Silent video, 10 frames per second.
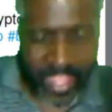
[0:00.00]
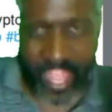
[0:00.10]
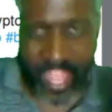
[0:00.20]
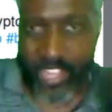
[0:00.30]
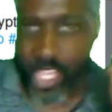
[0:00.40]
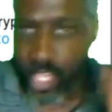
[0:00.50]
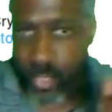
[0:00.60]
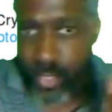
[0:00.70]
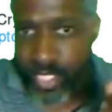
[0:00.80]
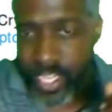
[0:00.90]
They haven't
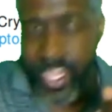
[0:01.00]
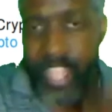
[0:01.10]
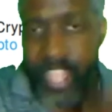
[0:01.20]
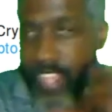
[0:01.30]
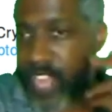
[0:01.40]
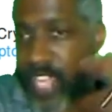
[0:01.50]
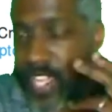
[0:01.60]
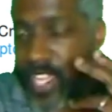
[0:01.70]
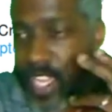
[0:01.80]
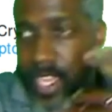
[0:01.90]
used it. They've got
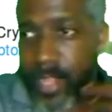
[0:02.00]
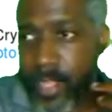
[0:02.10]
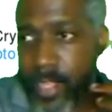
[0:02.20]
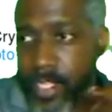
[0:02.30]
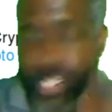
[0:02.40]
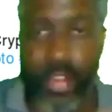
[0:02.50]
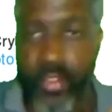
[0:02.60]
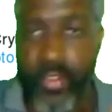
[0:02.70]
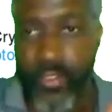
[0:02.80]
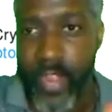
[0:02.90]
to turn
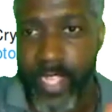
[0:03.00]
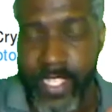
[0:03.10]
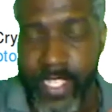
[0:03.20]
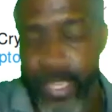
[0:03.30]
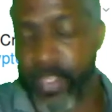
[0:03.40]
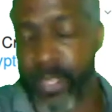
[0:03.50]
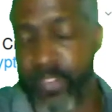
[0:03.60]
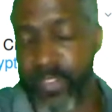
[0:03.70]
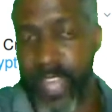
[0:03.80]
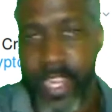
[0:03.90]
a phrase that's going to
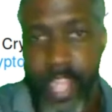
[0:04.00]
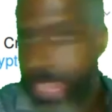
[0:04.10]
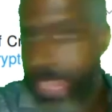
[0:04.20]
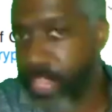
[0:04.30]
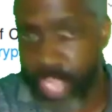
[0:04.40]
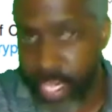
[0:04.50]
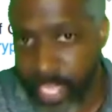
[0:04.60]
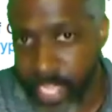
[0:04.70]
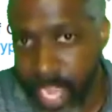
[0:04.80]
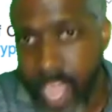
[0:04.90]
offend, the gun
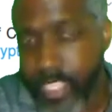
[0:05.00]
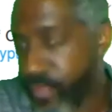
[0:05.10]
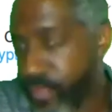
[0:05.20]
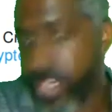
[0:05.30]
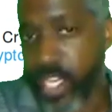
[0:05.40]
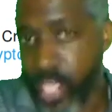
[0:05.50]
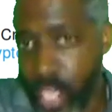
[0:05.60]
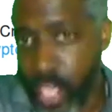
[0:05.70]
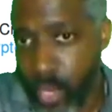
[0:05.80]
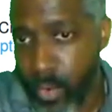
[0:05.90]
cocked and ready to
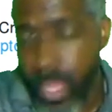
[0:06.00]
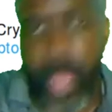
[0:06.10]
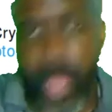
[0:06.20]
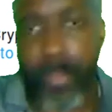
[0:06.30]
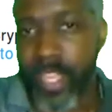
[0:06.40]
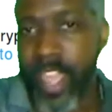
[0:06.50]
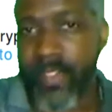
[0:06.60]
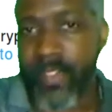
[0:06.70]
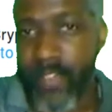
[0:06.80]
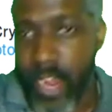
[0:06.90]
go, but they
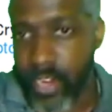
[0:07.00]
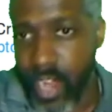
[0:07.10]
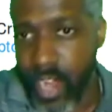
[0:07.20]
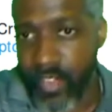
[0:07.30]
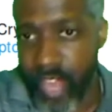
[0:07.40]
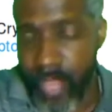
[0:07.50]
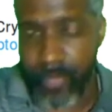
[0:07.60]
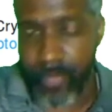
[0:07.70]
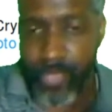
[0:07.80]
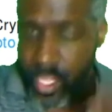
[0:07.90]
haven't fired it off yet.
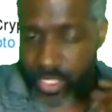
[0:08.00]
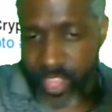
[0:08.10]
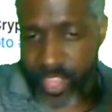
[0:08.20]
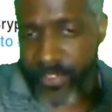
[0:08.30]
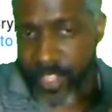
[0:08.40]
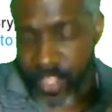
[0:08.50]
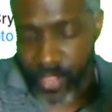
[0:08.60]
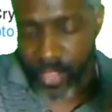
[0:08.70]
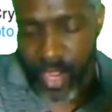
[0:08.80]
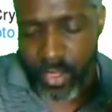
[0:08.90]
So
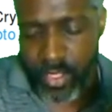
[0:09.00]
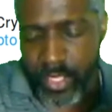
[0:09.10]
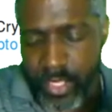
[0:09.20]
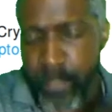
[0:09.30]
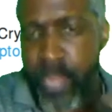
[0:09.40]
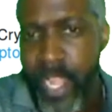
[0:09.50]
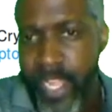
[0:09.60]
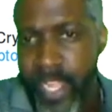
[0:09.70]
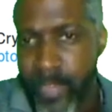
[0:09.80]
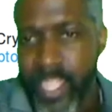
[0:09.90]
the article is implying
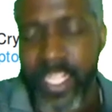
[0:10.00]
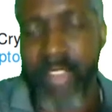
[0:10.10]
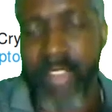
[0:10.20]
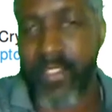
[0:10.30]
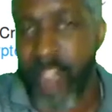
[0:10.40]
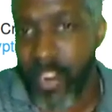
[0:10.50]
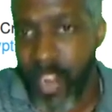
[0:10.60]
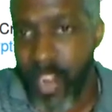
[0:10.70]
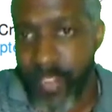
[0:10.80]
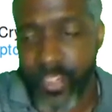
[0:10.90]
that because they haven't fired
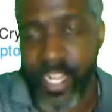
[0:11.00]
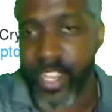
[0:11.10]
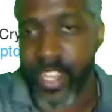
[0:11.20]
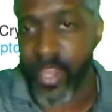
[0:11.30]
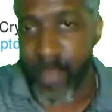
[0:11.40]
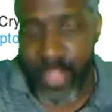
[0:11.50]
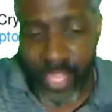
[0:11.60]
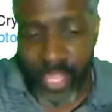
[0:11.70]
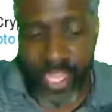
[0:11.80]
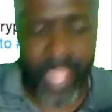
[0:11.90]
off or done anything with
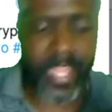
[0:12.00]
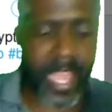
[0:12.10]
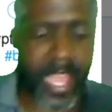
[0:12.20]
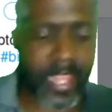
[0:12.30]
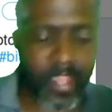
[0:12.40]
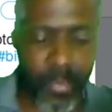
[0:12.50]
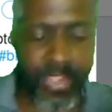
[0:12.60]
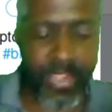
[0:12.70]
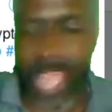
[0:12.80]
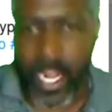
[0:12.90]
it, that they're
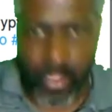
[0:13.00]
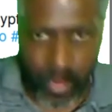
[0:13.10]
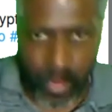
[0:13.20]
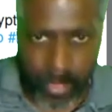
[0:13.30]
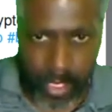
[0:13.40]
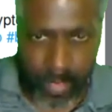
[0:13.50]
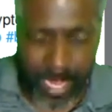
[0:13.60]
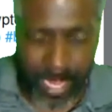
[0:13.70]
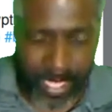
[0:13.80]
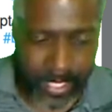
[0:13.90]
moving out of the crypto
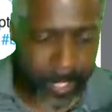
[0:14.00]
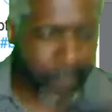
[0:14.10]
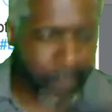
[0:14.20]
space.